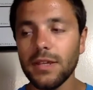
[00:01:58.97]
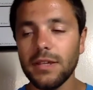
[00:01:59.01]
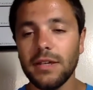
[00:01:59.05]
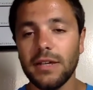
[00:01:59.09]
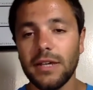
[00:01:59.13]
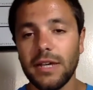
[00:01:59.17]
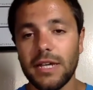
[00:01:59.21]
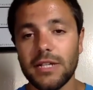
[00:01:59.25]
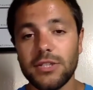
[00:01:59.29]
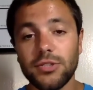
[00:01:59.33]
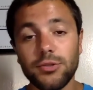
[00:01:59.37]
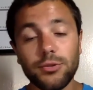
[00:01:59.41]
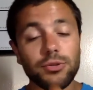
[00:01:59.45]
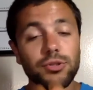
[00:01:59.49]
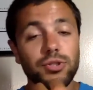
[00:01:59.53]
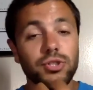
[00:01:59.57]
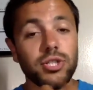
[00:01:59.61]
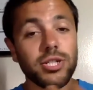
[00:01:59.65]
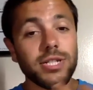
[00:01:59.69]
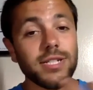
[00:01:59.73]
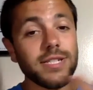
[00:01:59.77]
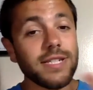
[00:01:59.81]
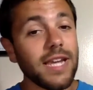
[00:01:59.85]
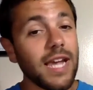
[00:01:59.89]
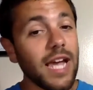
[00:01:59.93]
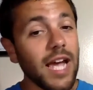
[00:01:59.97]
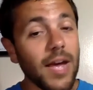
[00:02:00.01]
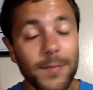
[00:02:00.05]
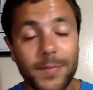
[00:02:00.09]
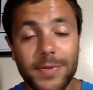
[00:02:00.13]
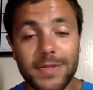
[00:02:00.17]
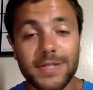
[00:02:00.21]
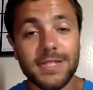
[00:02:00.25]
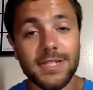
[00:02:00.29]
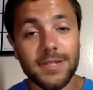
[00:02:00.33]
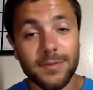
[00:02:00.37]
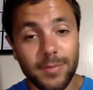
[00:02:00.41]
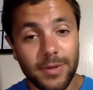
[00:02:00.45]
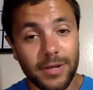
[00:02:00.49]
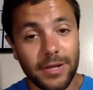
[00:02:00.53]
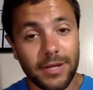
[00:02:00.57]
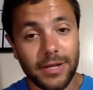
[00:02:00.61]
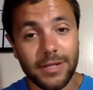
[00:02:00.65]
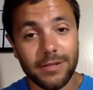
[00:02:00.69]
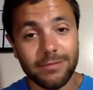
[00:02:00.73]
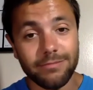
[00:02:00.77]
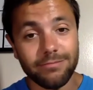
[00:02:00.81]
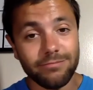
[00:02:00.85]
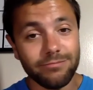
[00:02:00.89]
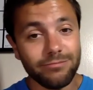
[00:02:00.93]
And so it just happens to
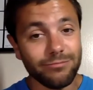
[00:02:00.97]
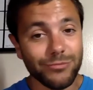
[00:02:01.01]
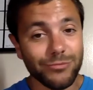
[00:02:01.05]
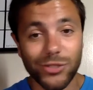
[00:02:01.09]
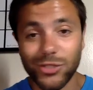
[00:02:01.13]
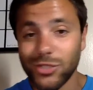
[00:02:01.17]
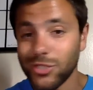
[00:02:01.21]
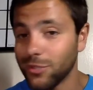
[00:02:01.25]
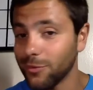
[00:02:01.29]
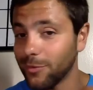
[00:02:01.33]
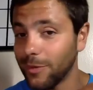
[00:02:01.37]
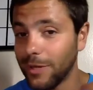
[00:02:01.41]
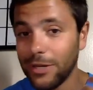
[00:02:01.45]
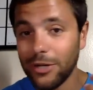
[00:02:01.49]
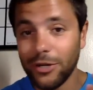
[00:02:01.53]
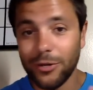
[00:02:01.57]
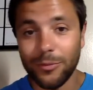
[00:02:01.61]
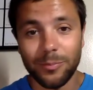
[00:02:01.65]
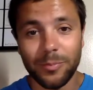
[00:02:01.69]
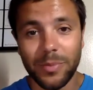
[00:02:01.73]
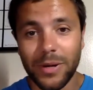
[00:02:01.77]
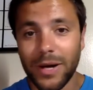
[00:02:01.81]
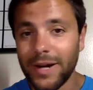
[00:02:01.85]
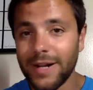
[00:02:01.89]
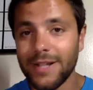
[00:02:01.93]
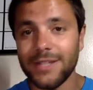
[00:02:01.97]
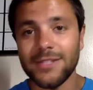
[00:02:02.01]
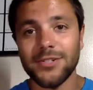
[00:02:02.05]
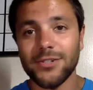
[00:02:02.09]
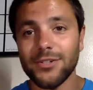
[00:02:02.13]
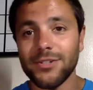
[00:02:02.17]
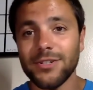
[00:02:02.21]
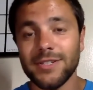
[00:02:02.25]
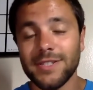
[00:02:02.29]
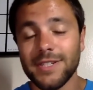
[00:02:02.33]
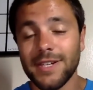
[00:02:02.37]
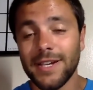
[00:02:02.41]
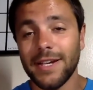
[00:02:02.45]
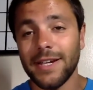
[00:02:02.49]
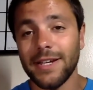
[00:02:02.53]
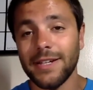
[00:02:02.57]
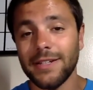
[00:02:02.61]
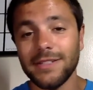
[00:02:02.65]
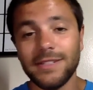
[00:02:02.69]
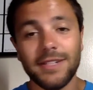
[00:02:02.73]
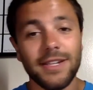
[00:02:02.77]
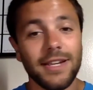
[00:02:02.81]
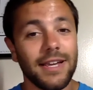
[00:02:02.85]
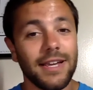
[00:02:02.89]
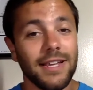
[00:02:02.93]
be, just the way our bodies are designed,
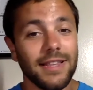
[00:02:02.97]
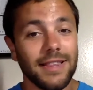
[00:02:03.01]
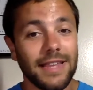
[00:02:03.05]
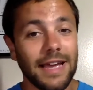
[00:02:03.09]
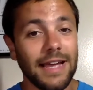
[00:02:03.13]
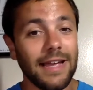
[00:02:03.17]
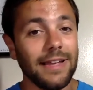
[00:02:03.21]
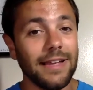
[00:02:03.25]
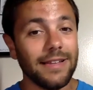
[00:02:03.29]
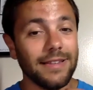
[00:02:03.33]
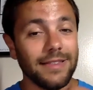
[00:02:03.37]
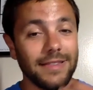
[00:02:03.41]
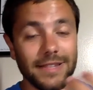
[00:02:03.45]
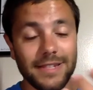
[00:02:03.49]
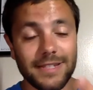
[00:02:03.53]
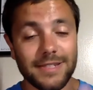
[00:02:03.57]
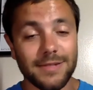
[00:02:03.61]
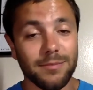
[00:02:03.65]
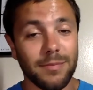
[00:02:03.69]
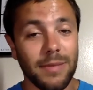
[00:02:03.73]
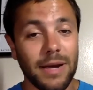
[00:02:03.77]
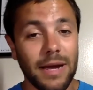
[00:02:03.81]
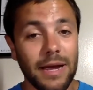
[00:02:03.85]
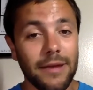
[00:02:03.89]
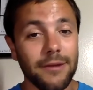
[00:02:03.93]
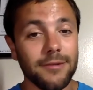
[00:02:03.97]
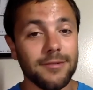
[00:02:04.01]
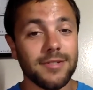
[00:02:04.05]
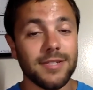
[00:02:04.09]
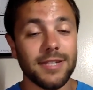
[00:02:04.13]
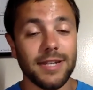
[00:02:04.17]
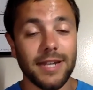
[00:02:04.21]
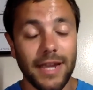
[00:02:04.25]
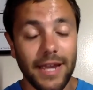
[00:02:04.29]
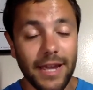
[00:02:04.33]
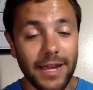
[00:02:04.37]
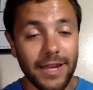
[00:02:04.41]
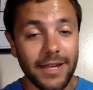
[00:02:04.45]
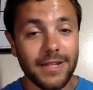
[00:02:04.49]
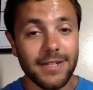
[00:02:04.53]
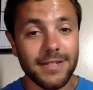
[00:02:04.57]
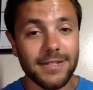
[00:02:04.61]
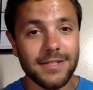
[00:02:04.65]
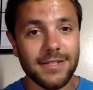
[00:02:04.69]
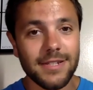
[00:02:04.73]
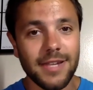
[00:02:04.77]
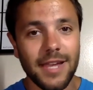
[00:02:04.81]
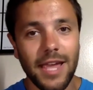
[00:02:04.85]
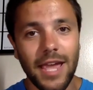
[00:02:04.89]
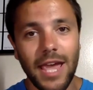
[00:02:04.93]
that these myosin
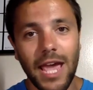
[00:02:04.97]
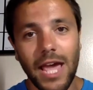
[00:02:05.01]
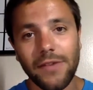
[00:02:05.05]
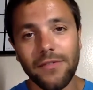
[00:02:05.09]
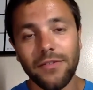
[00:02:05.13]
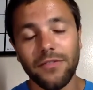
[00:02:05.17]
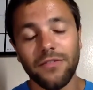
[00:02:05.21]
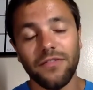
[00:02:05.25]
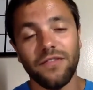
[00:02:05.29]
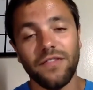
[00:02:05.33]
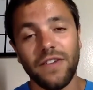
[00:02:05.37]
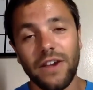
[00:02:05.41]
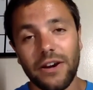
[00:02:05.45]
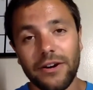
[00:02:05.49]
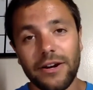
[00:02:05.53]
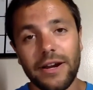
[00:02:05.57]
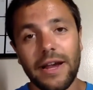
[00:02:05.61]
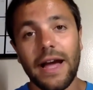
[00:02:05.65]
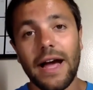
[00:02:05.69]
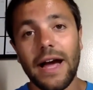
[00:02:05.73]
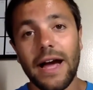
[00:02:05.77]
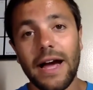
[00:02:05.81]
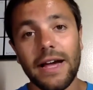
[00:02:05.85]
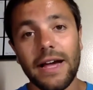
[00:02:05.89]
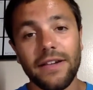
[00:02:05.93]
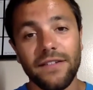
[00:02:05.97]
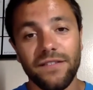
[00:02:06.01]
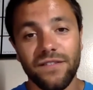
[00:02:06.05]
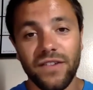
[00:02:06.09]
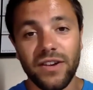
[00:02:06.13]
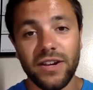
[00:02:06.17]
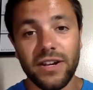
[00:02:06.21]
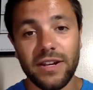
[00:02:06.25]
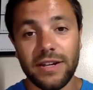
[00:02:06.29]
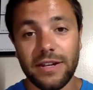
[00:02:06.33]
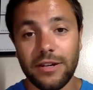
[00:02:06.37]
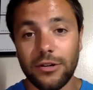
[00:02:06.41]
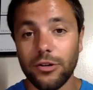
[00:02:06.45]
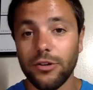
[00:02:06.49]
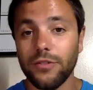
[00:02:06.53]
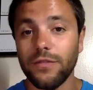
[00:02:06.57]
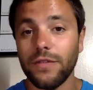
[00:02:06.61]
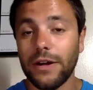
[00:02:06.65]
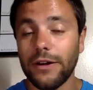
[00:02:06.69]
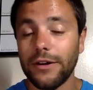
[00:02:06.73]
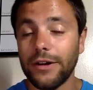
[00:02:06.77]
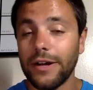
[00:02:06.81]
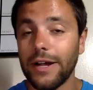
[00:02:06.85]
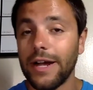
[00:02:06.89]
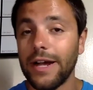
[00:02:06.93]
heads have a very high affinity or
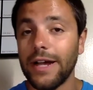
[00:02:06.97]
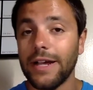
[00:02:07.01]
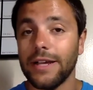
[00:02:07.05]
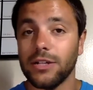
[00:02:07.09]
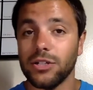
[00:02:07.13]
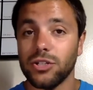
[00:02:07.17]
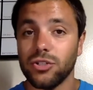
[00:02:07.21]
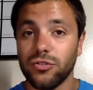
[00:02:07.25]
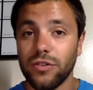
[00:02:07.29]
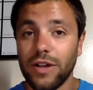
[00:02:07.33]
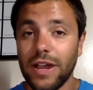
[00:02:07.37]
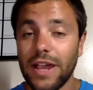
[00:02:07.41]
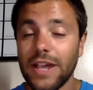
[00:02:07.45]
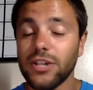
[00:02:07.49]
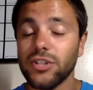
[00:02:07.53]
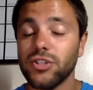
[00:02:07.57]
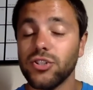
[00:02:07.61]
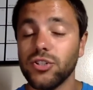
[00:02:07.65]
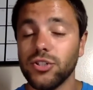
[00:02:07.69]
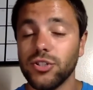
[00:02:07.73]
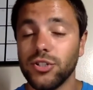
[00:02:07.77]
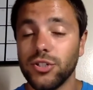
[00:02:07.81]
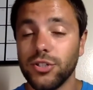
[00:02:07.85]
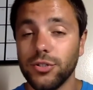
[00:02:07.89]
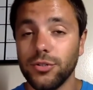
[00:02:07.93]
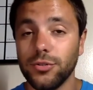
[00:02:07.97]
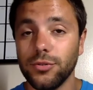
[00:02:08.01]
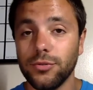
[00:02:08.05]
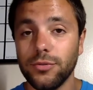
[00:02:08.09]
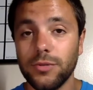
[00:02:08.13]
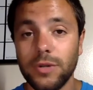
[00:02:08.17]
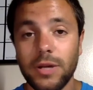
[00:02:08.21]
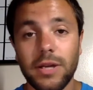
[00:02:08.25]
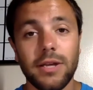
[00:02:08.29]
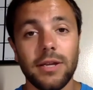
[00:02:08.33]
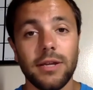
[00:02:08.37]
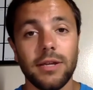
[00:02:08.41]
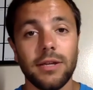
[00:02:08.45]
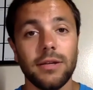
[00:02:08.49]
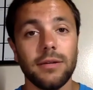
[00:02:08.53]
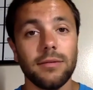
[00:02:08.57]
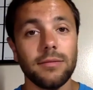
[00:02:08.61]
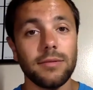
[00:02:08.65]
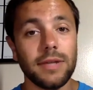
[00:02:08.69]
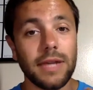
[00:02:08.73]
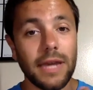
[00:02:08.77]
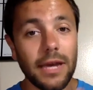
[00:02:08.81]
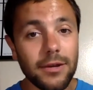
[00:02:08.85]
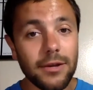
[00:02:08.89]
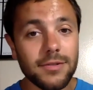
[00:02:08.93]
very high attraction to
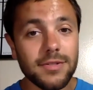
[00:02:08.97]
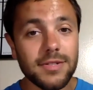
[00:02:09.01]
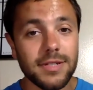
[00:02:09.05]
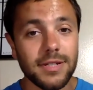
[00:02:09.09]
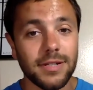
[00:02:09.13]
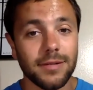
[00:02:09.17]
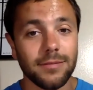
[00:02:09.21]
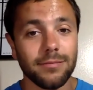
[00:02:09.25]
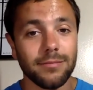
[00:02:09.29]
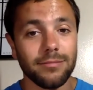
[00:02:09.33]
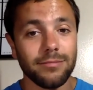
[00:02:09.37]
calcium.